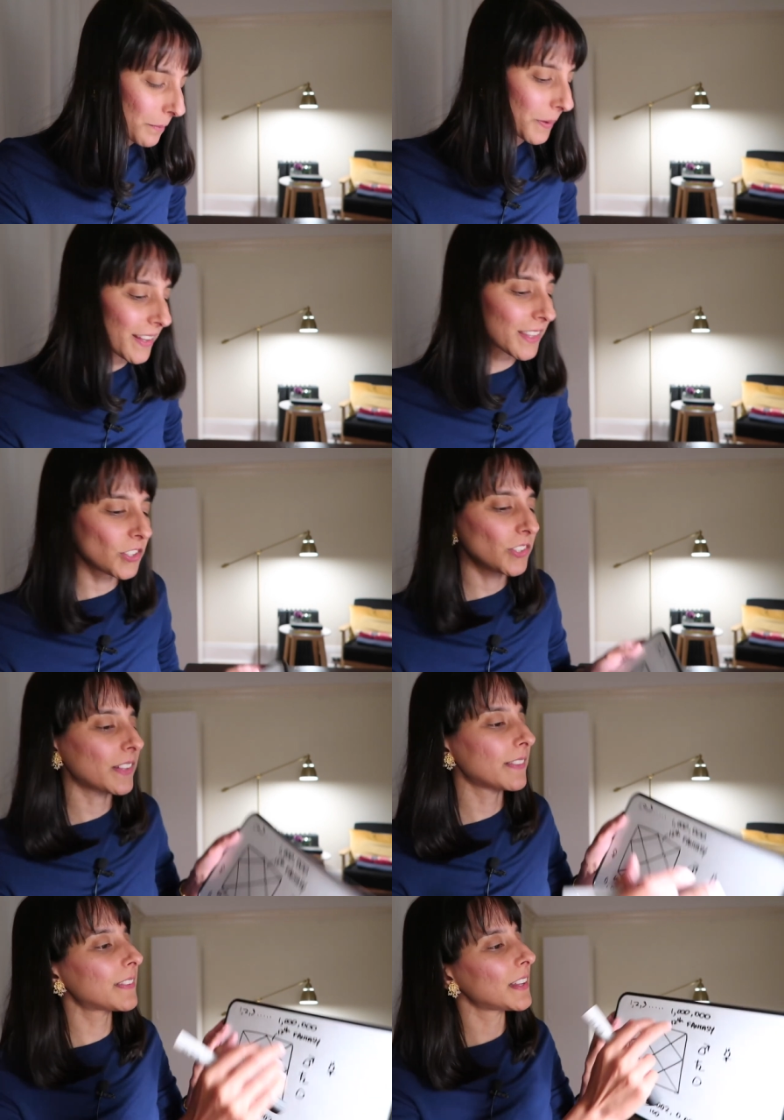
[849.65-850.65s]
But I think you
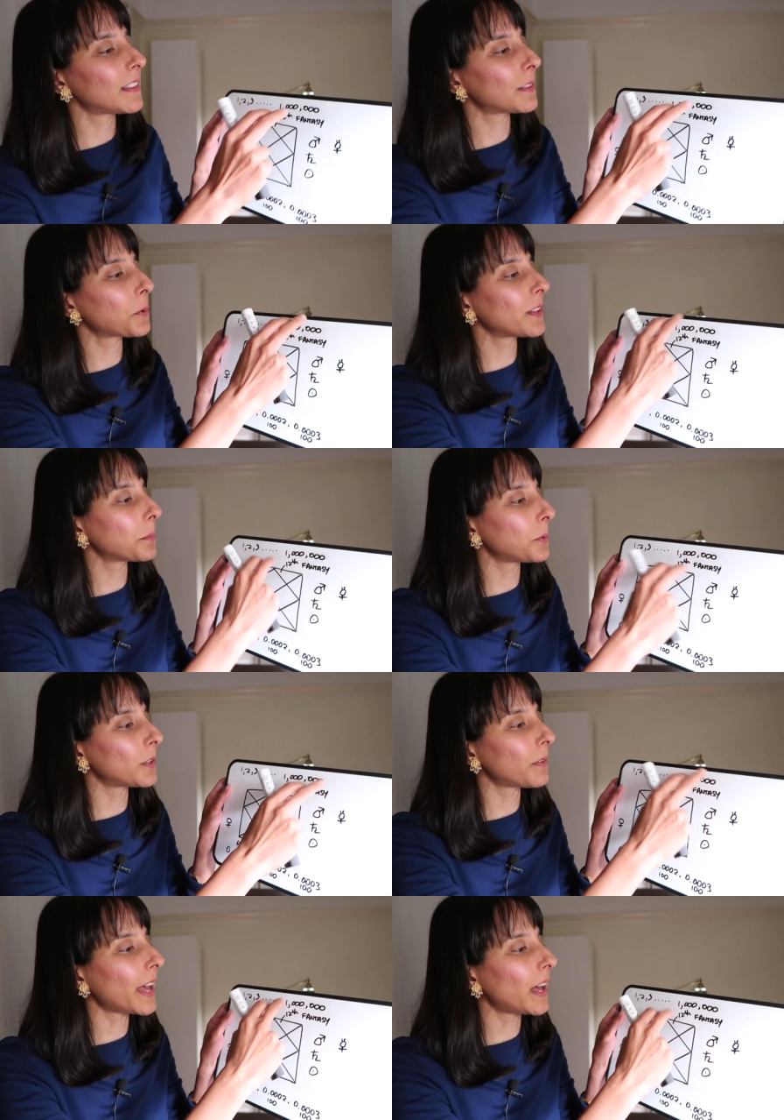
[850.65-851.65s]
can see this principle
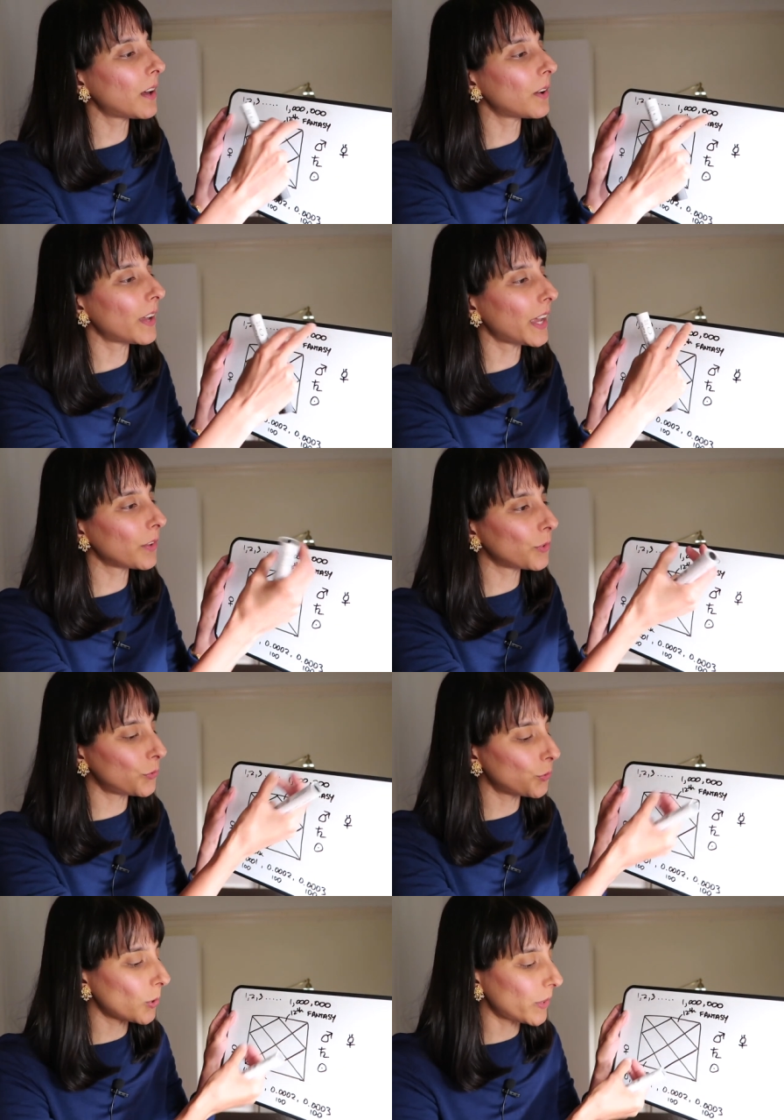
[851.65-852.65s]
of how, how you
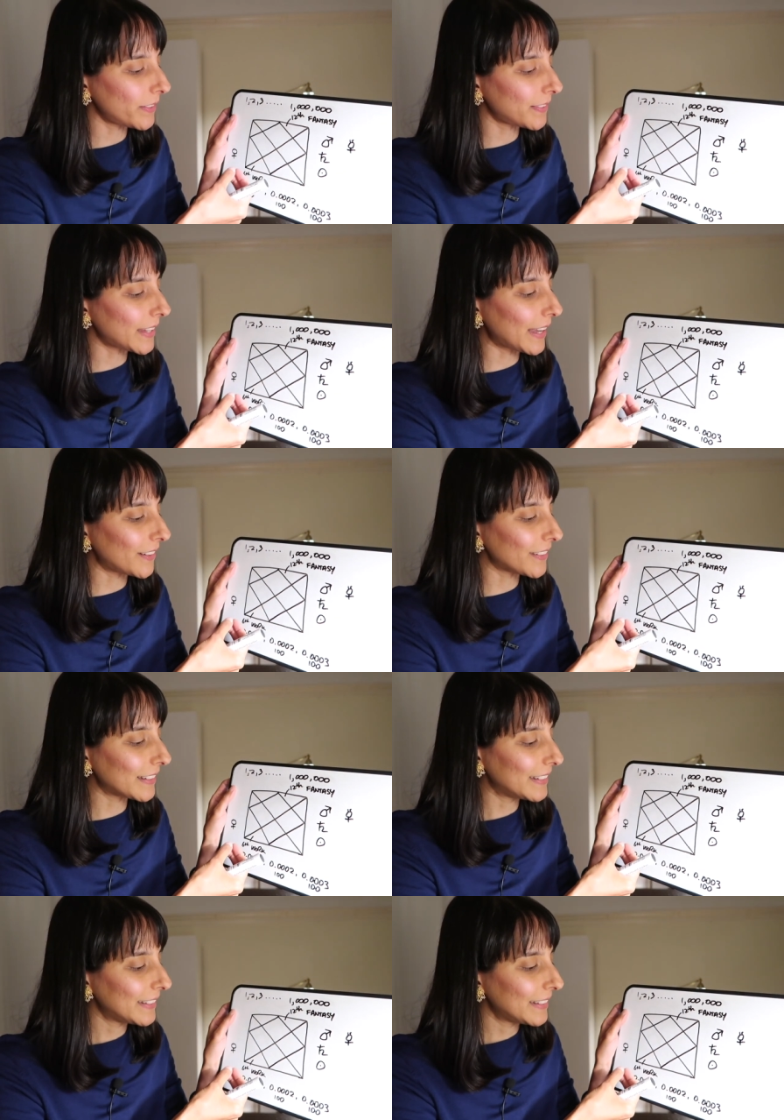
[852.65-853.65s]
draw this
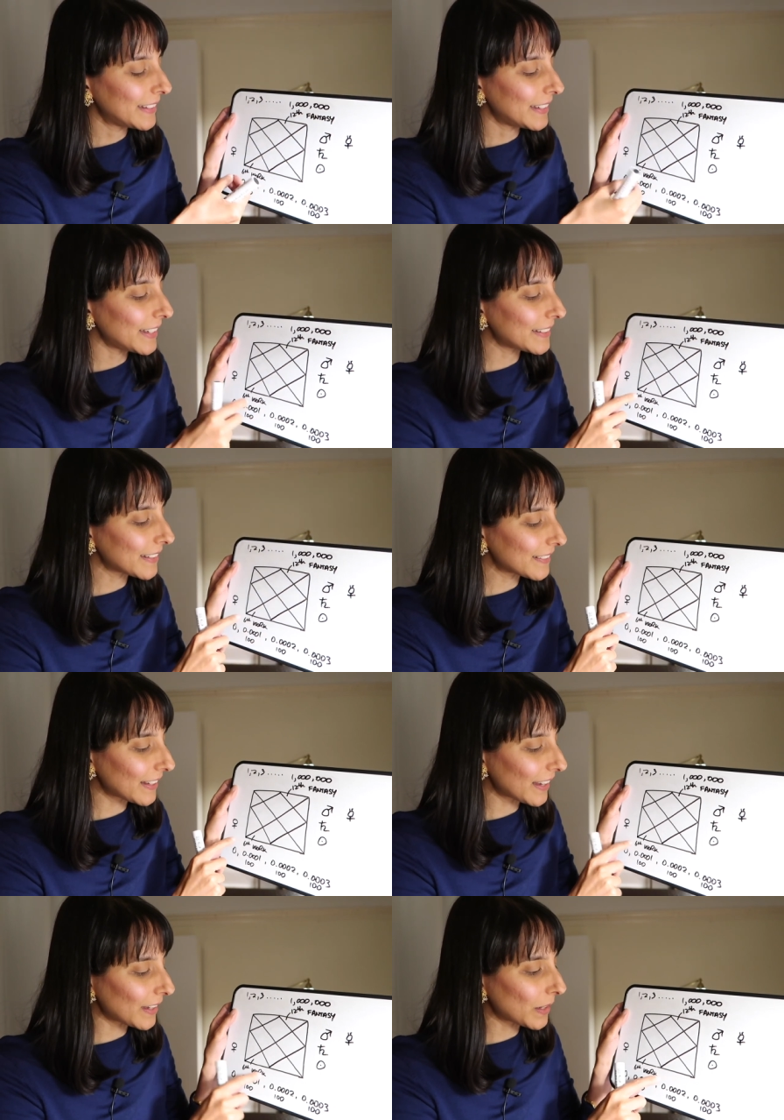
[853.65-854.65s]
down. It does
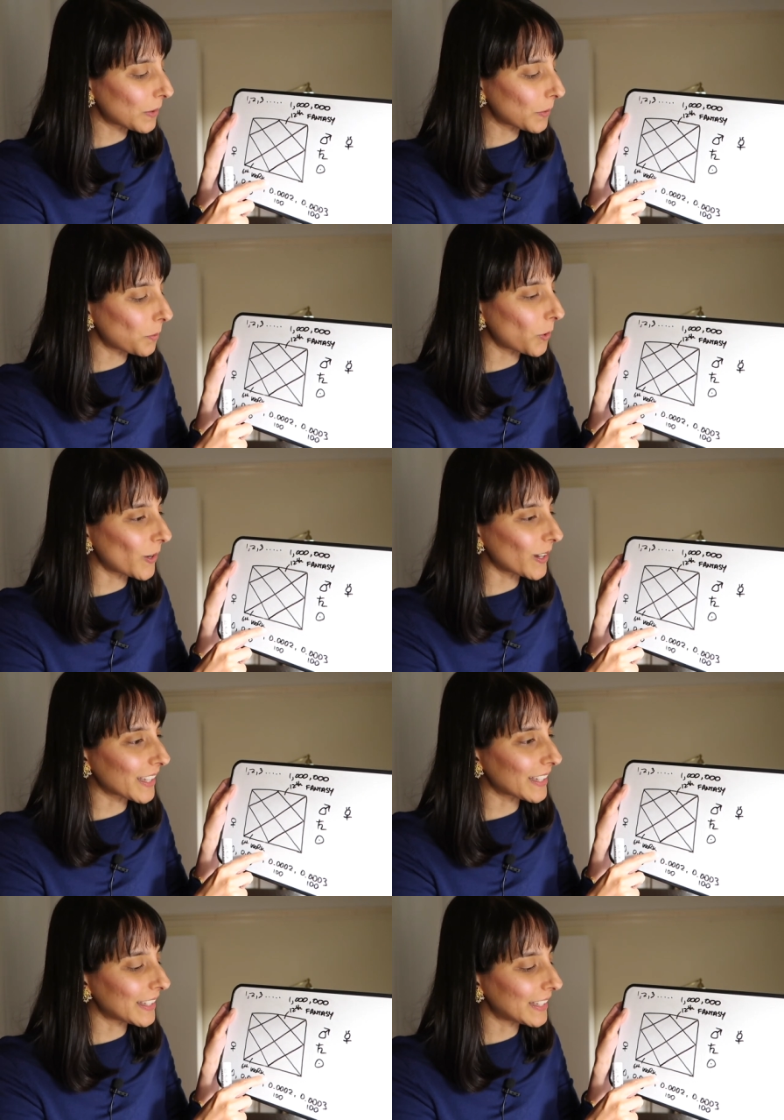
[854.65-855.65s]
take
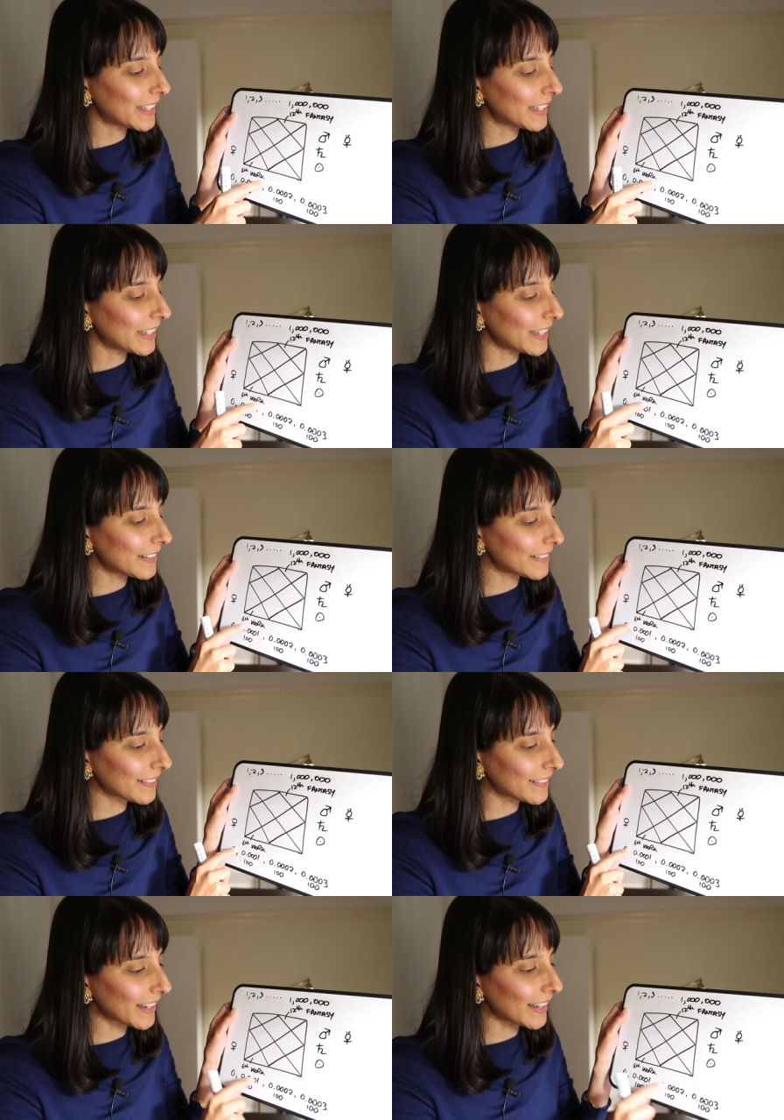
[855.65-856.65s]
work. It
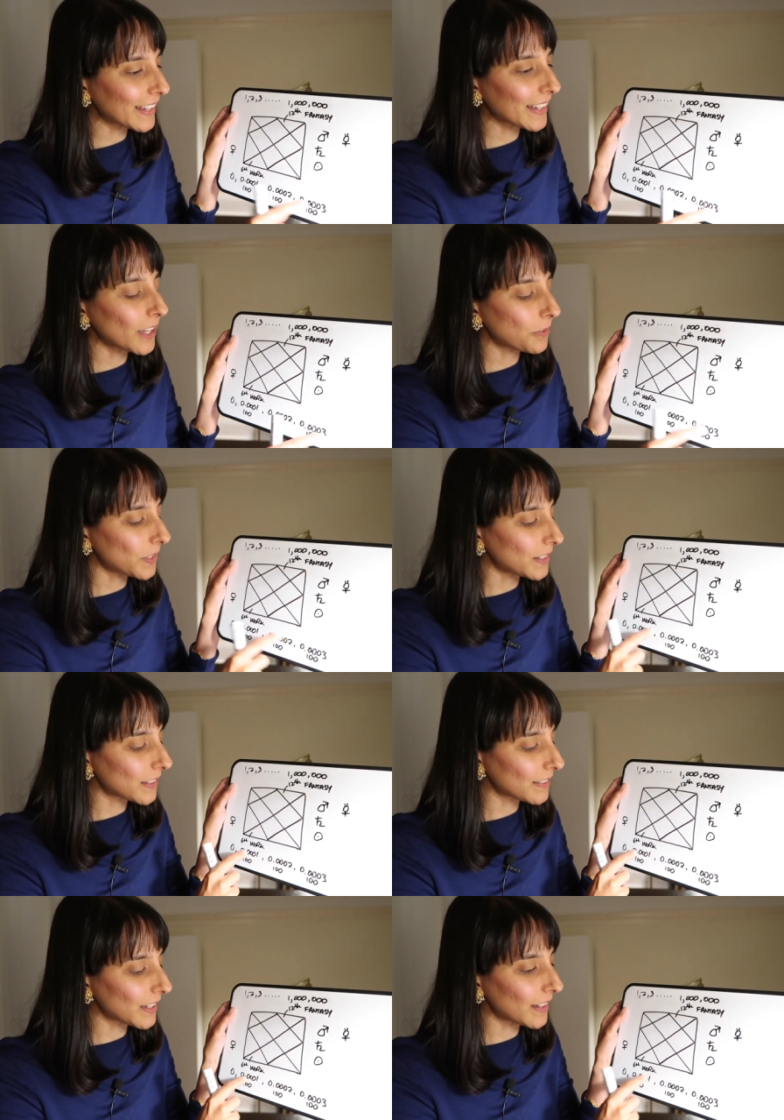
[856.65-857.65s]
does take effort. It
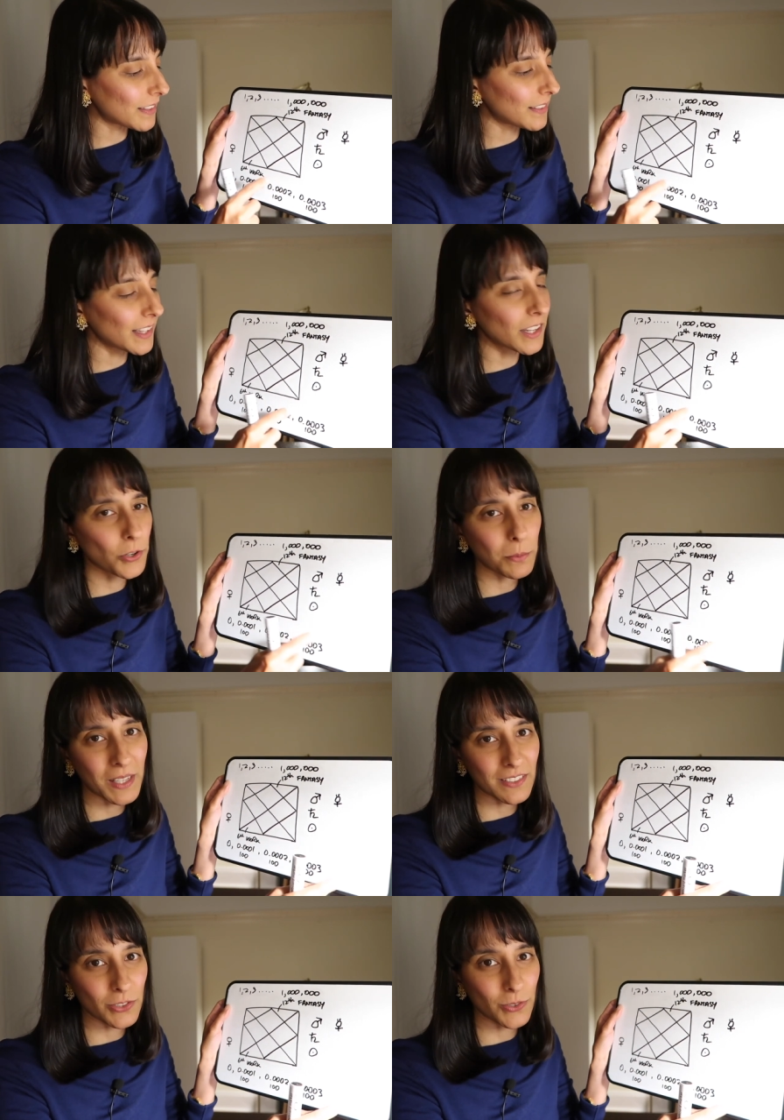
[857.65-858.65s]
does take these
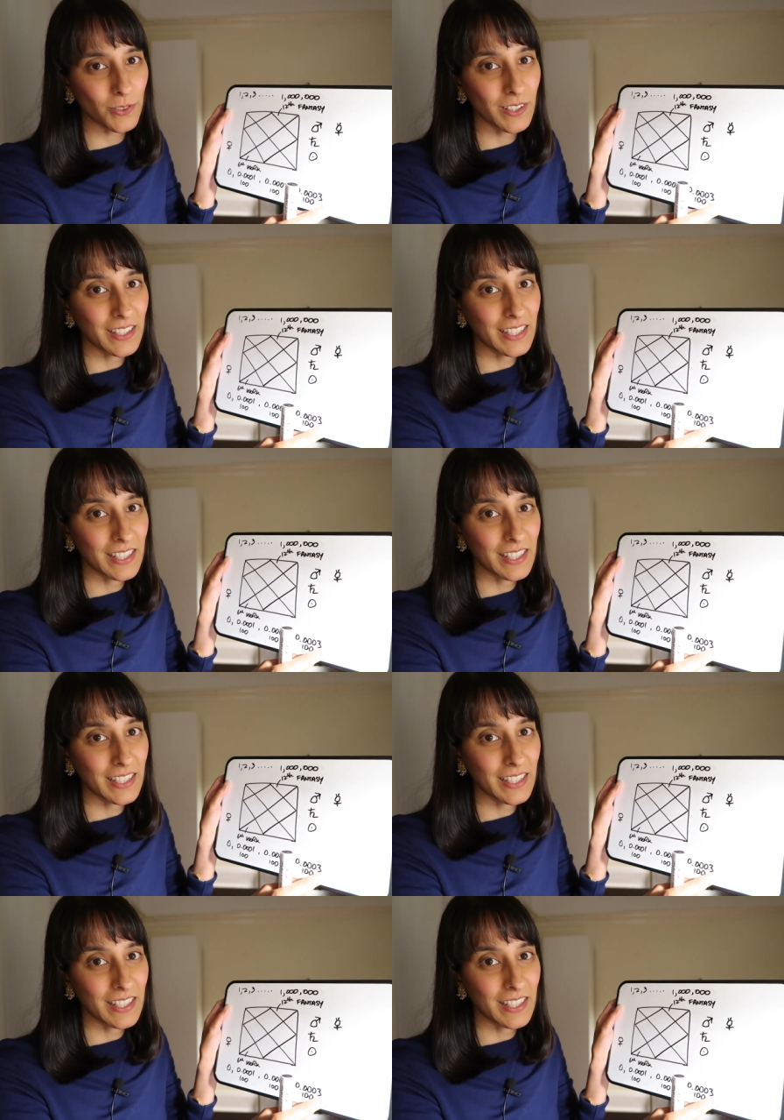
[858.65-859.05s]
incremental